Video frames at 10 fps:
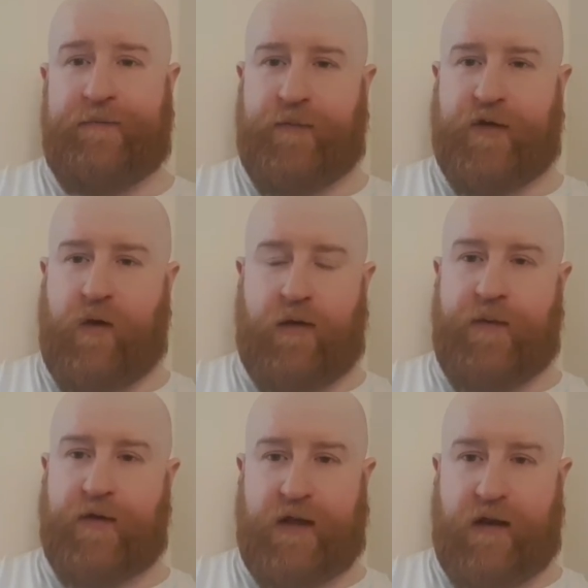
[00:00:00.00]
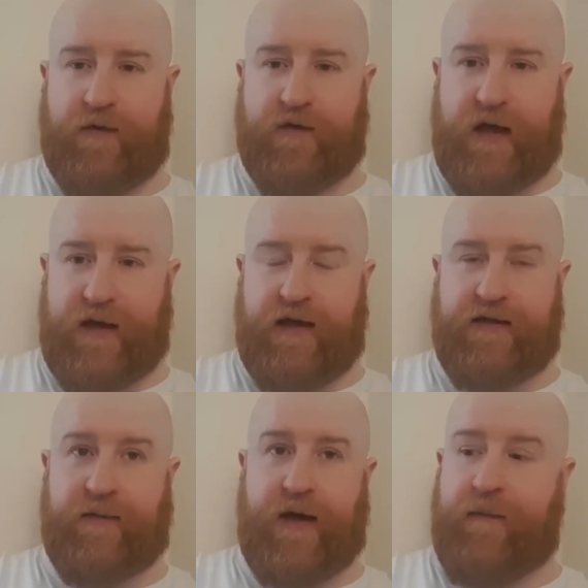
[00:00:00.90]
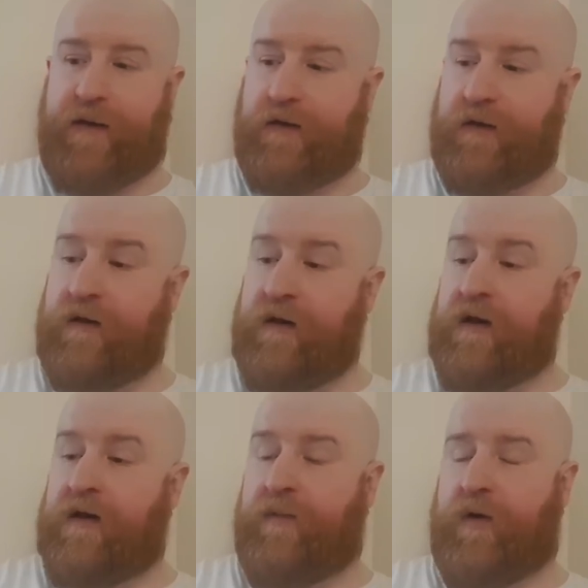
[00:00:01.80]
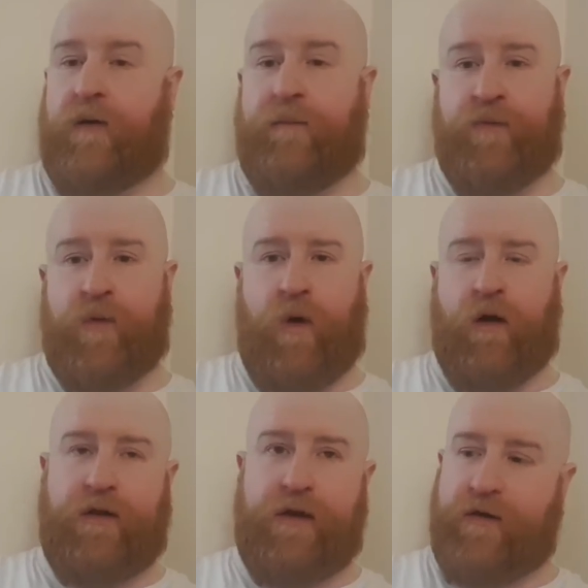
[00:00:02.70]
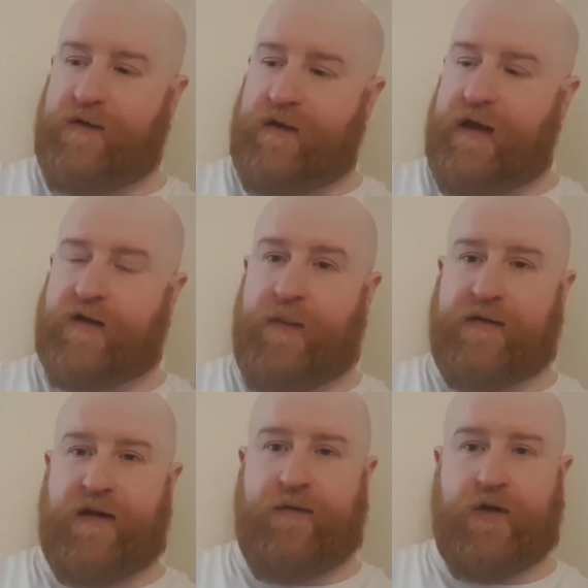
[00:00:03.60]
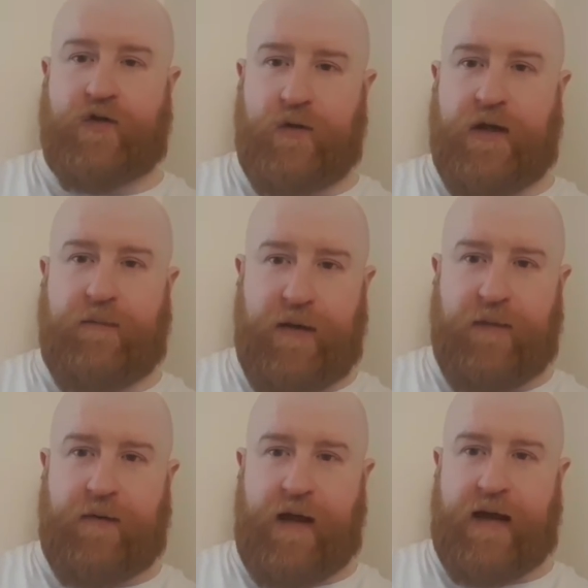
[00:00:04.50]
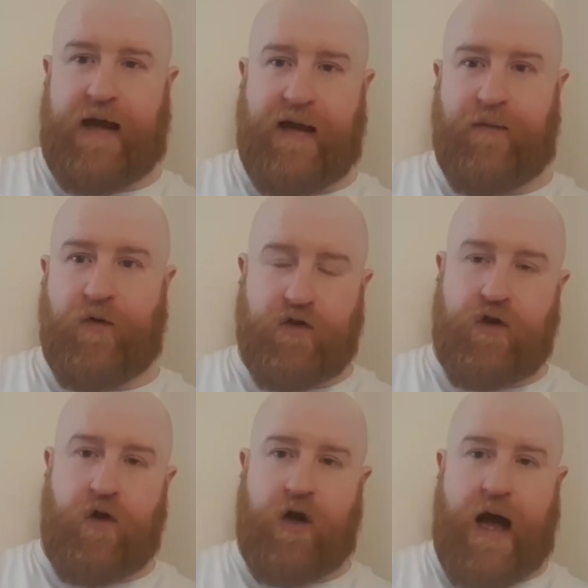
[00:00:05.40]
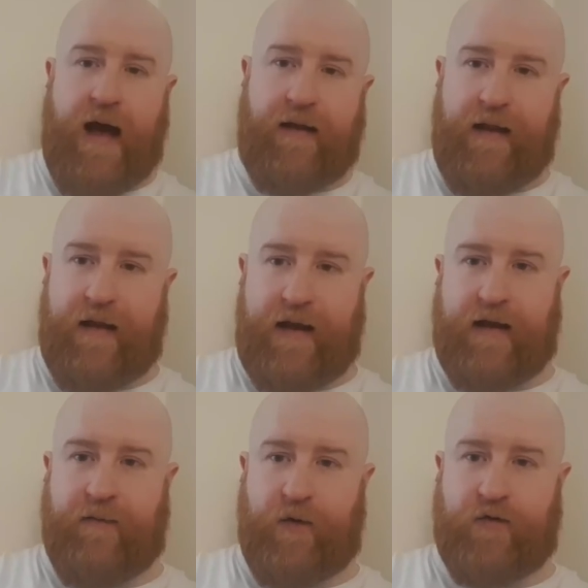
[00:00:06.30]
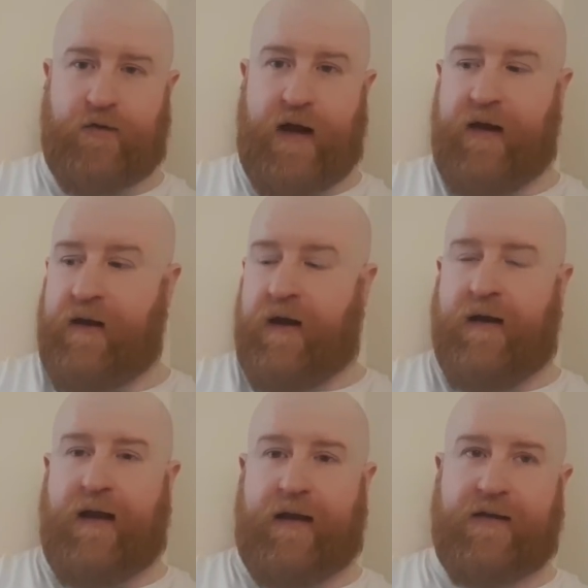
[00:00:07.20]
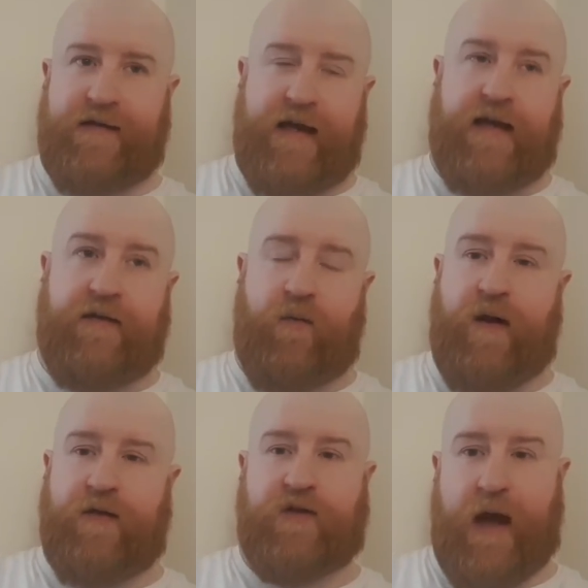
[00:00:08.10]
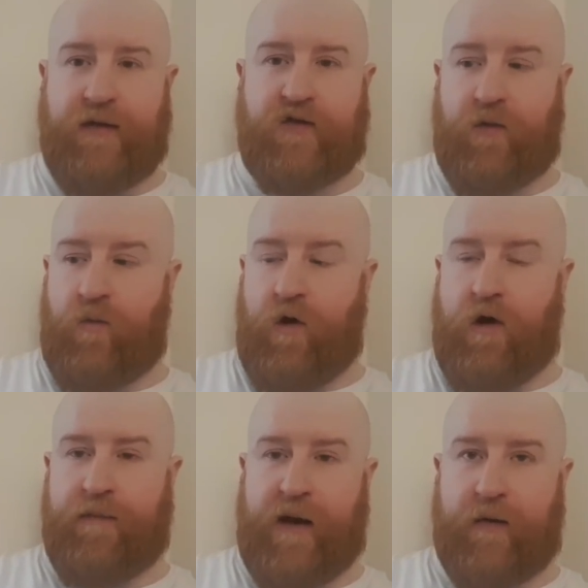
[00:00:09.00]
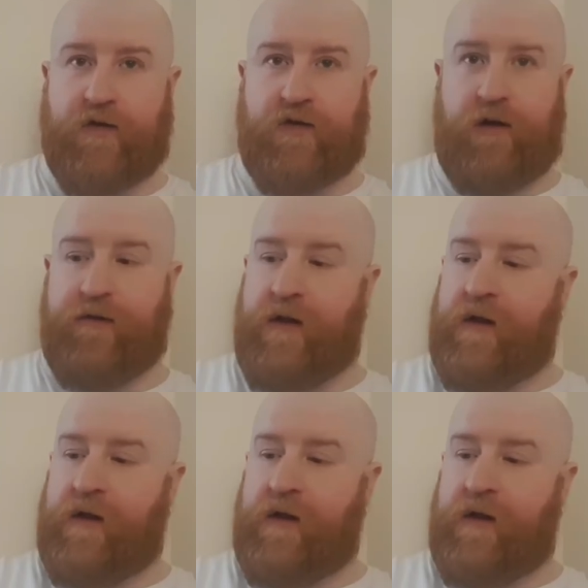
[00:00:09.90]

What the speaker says: They swap the person like for a set of keys, in my opinion. But what do they honestly expect? If you treat people like animals, they're going to act like animals, right? And like I say, the weather's starting to come warm now and stuff.